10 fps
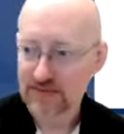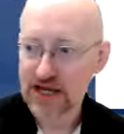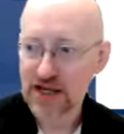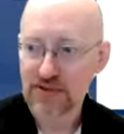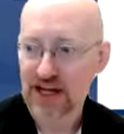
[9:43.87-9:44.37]
and
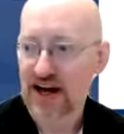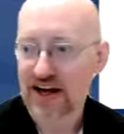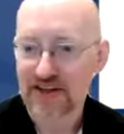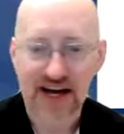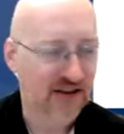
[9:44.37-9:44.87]
keeping an eye
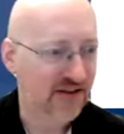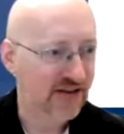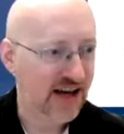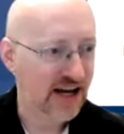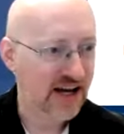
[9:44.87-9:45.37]
on that on the
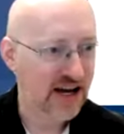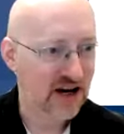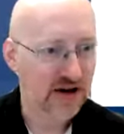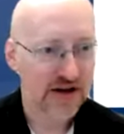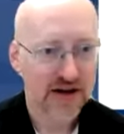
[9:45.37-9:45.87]
side
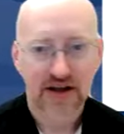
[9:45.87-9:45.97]
here.